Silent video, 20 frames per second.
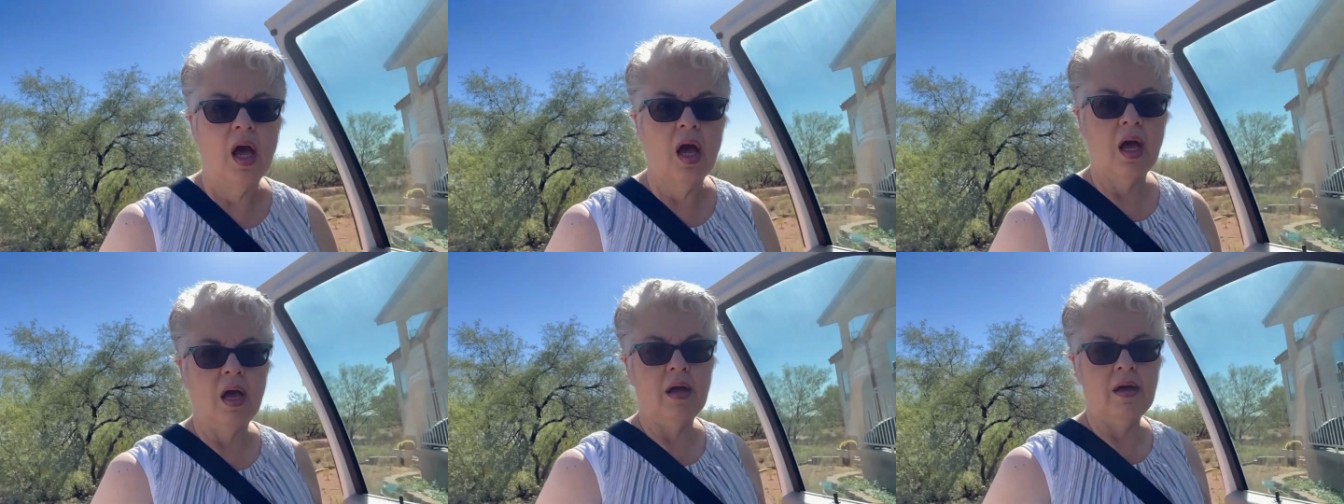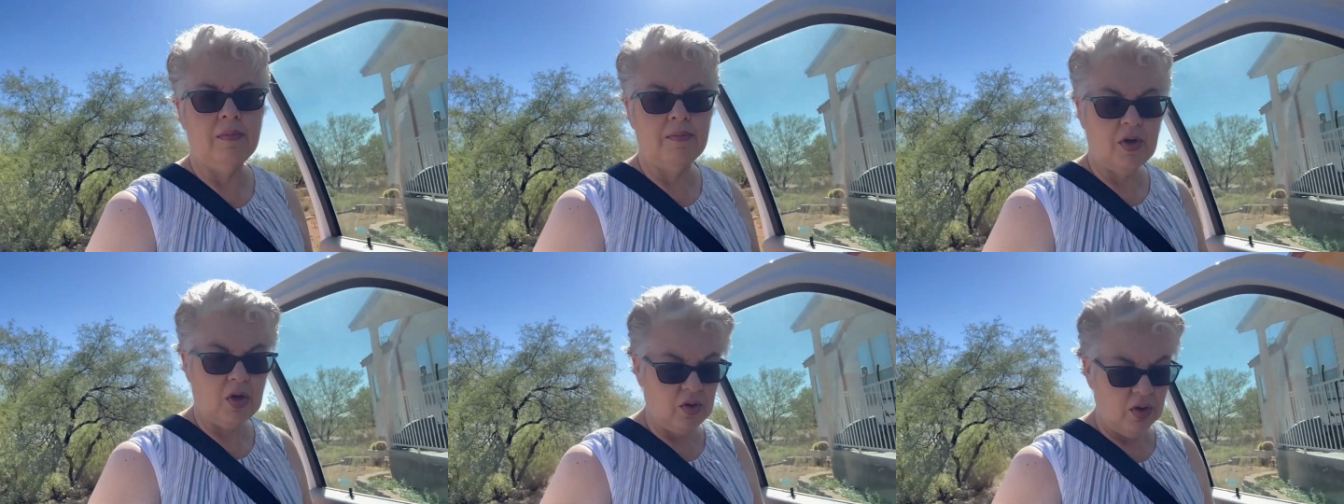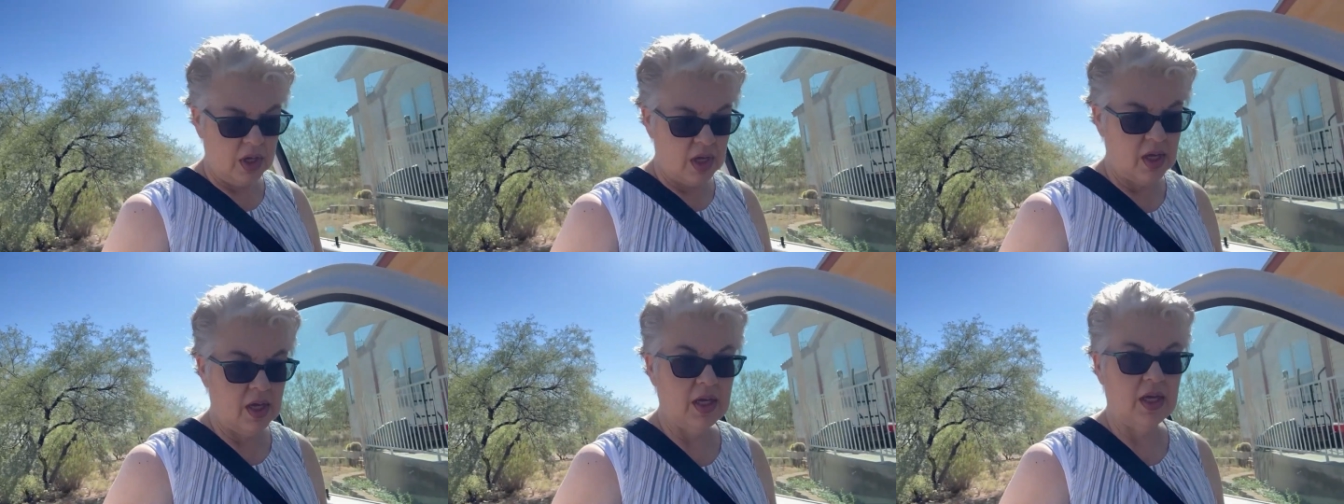Um,
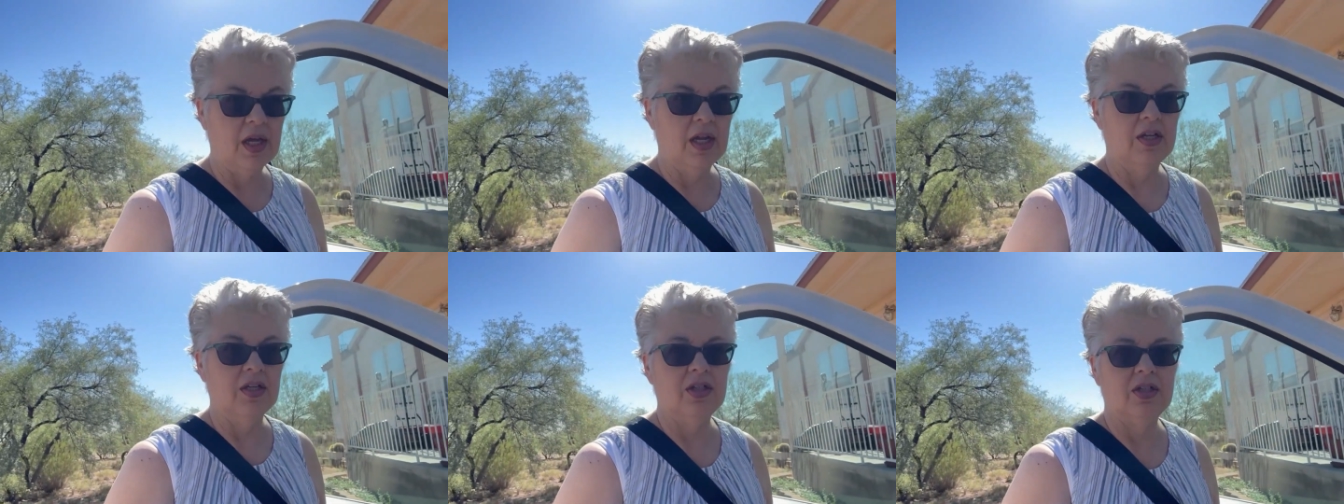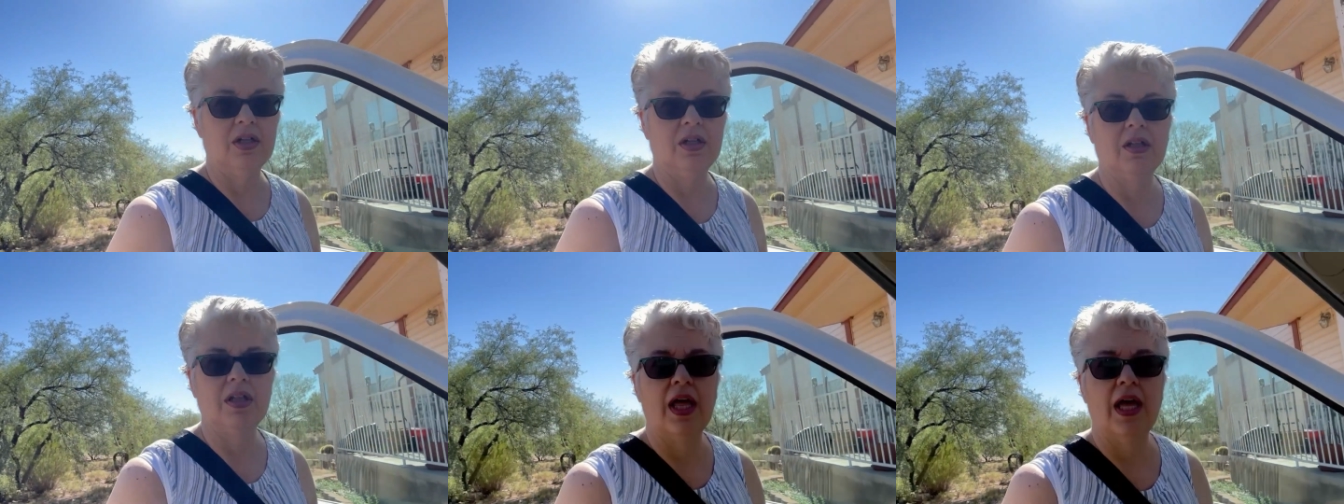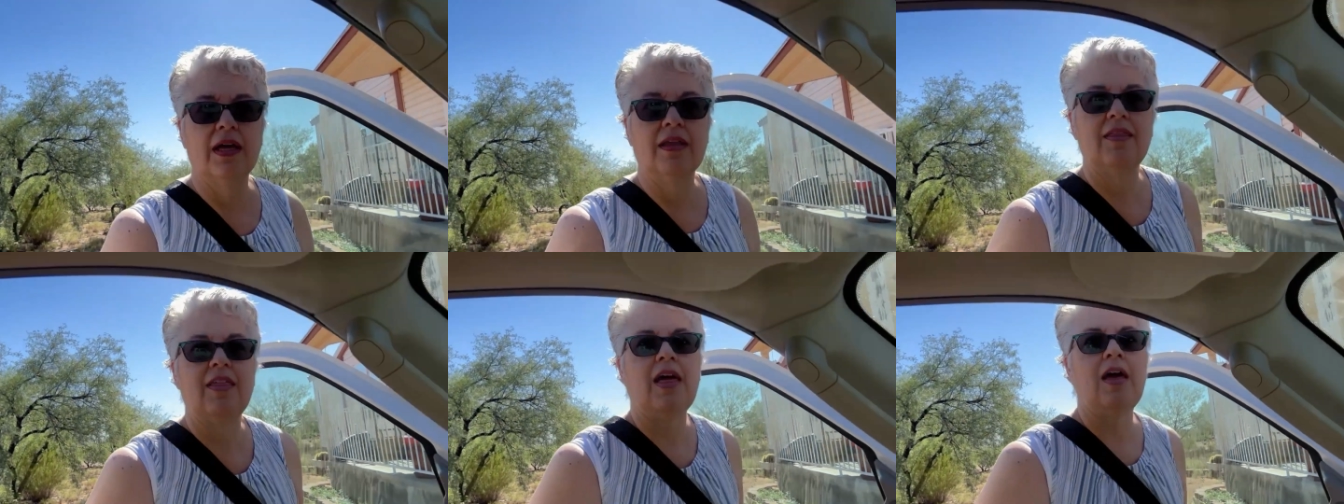oh yeah, I gotta
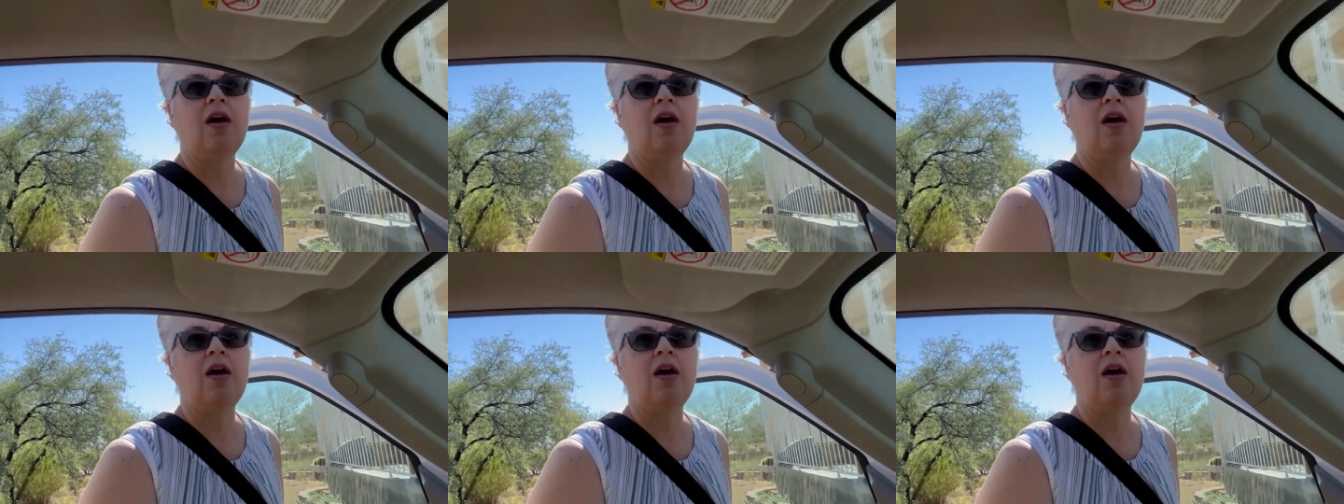lock the